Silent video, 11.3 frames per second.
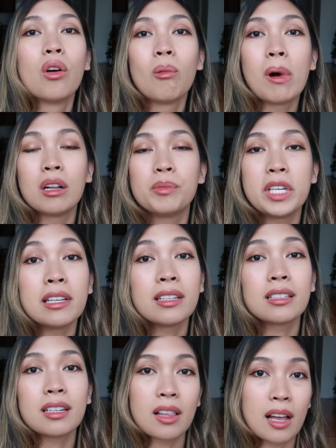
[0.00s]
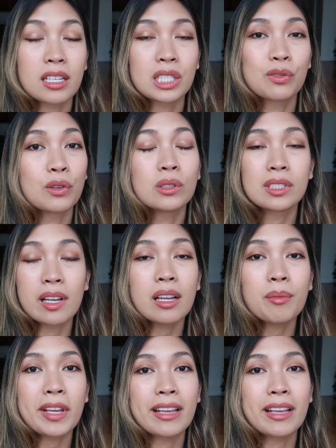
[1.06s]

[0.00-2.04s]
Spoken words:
while being in class full-time